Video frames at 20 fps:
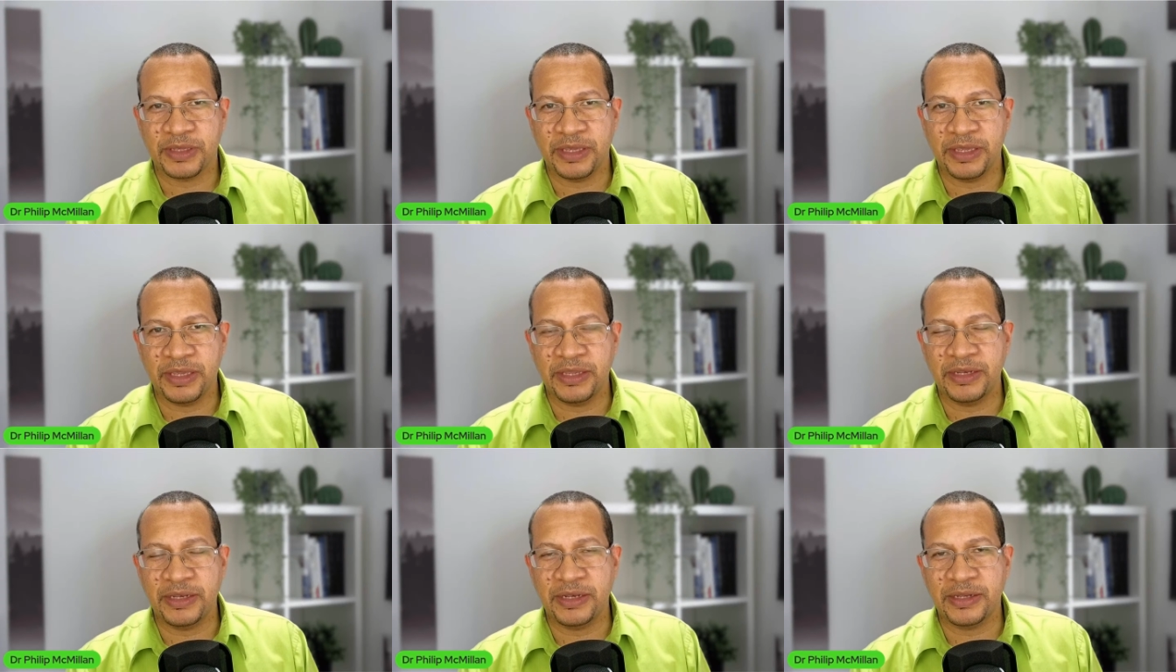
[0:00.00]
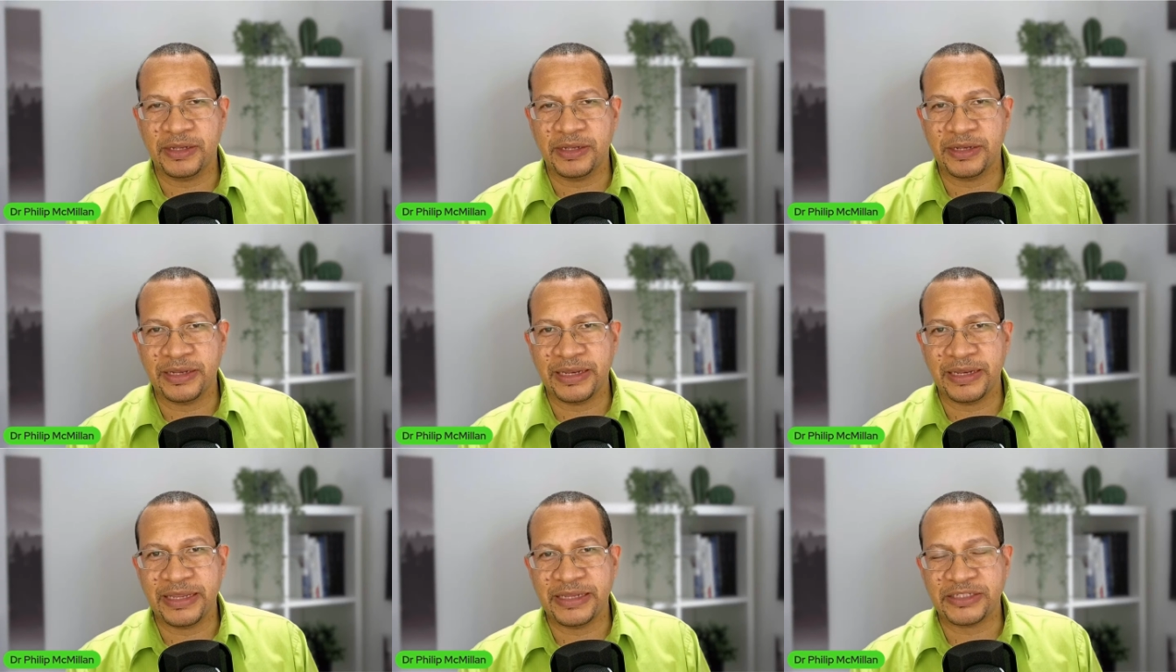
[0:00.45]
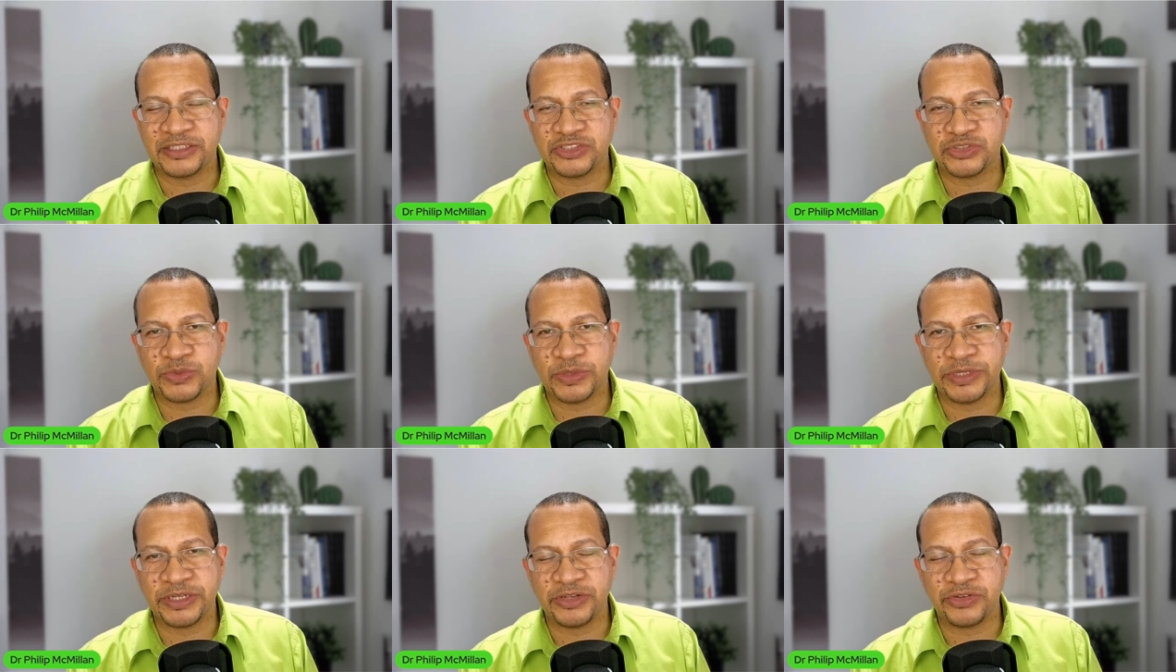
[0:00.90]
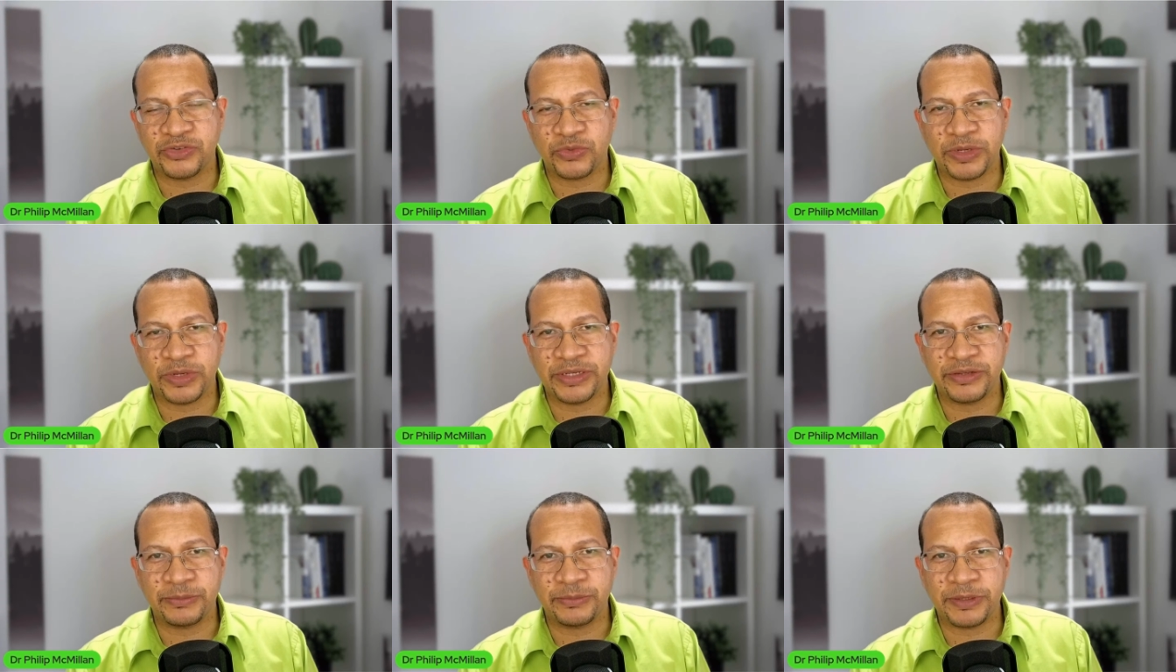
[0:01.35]
in late
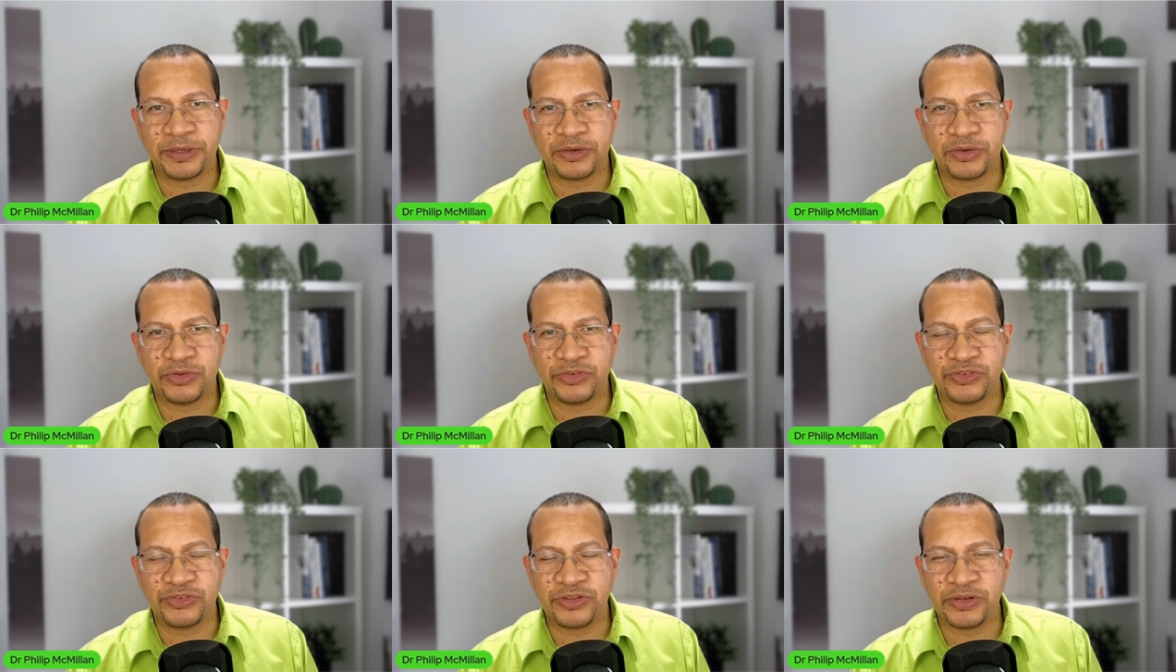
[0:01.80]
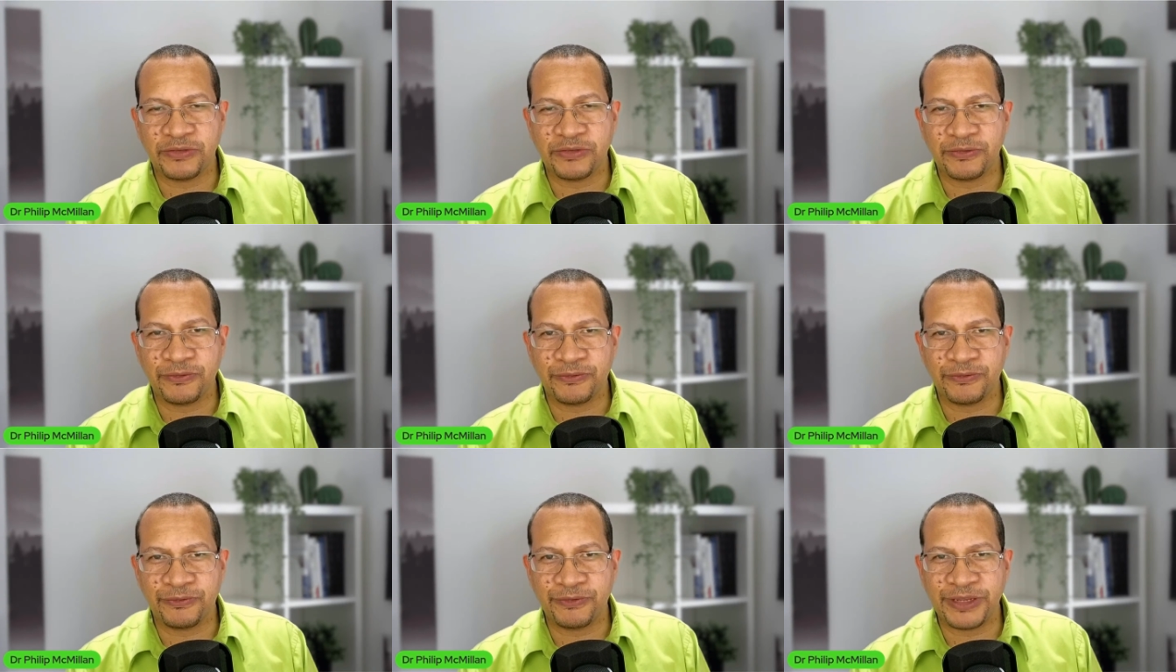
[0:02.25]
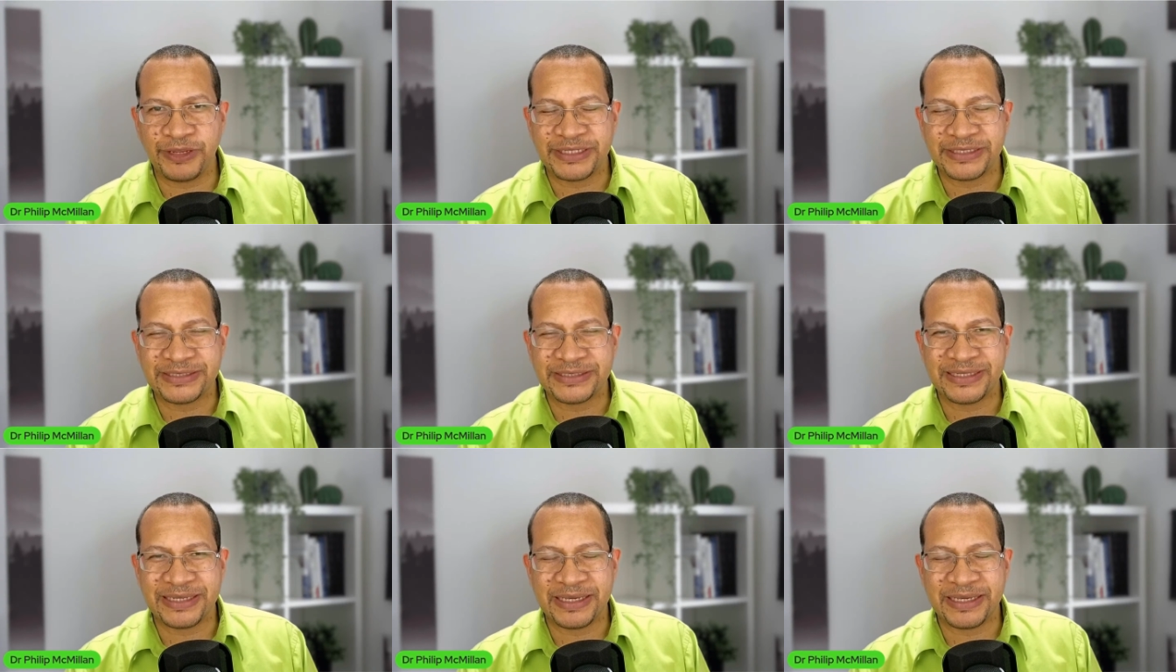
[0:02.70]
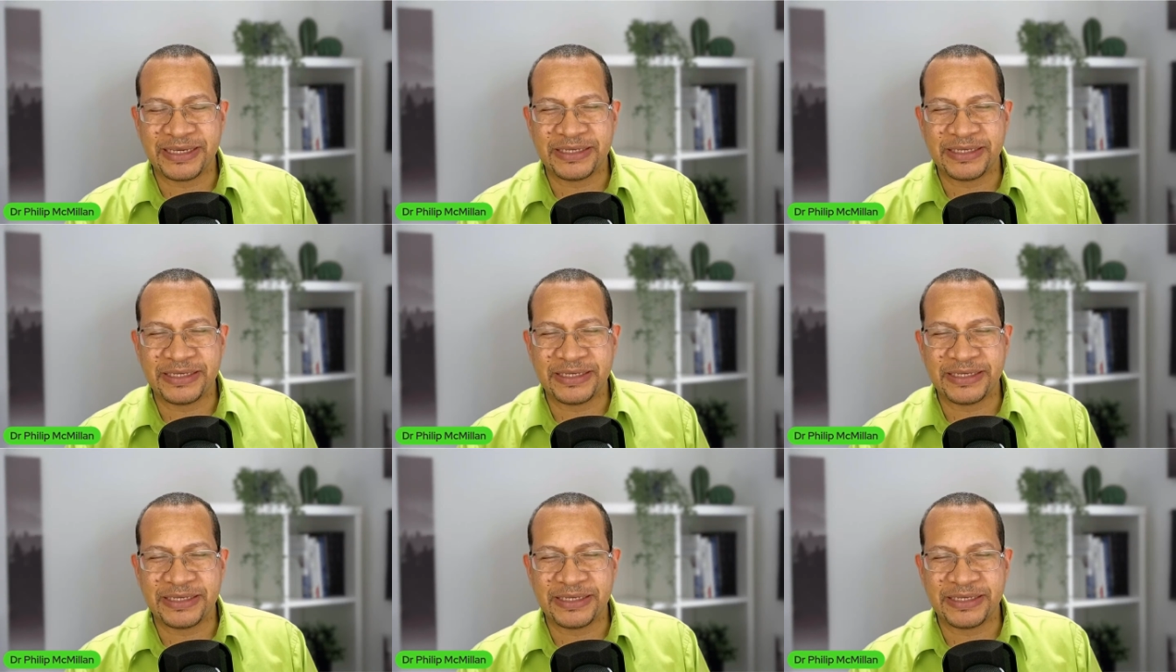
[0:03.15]
2020 because it fit